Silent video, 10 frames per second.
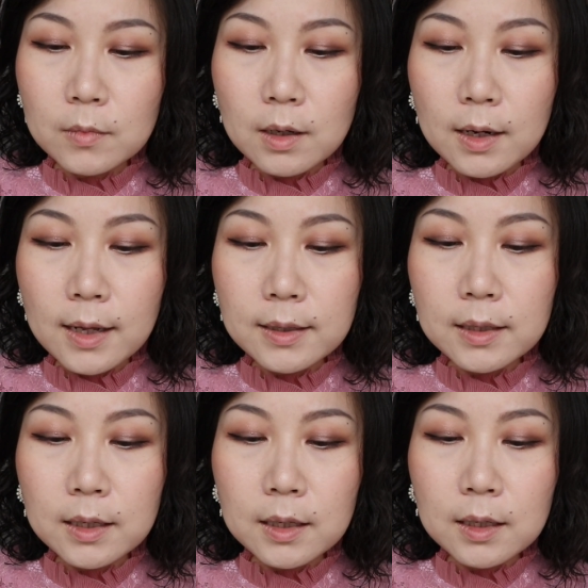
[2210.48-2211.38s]
I
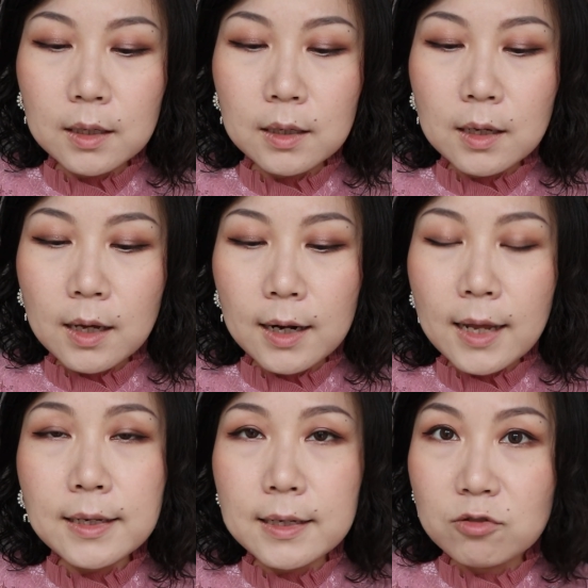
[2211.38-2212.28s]

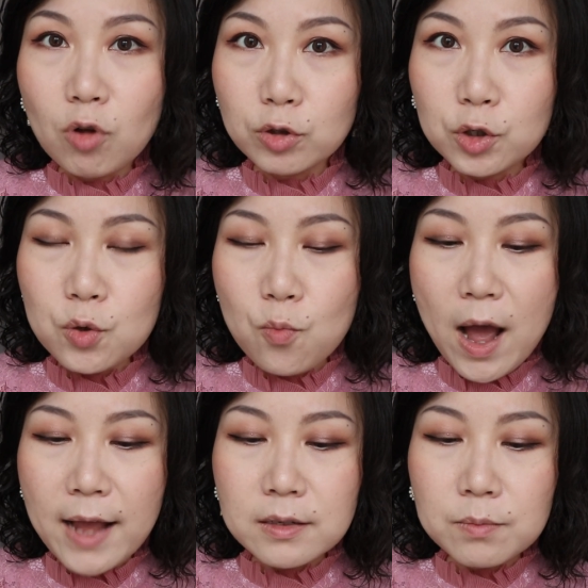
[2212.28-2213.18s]
like it's not too
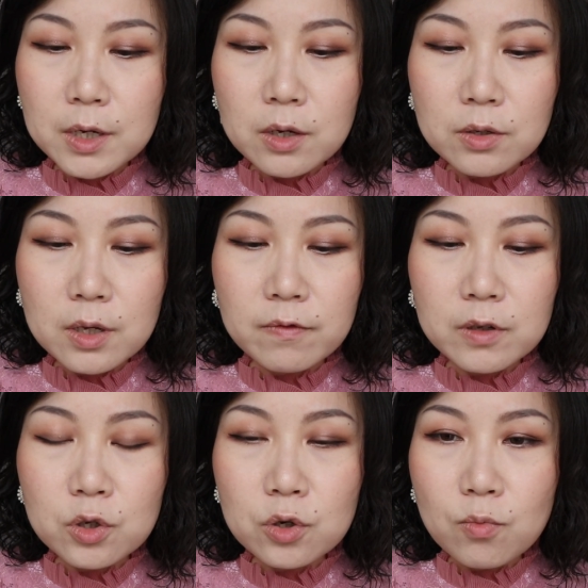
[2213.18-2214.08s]
wet, because if
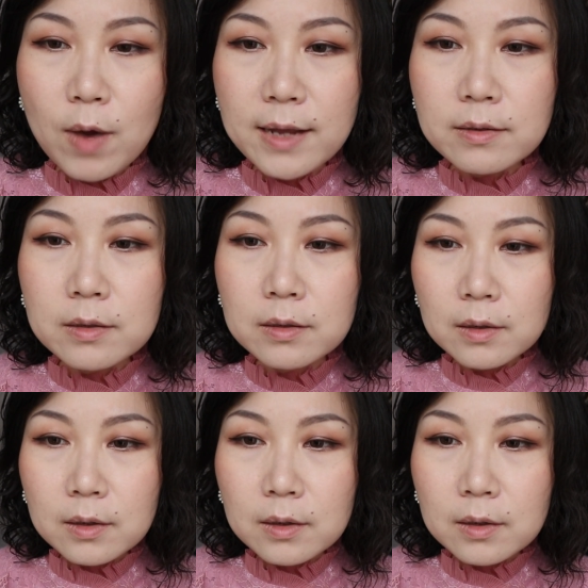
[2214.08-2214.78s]
it's too wet,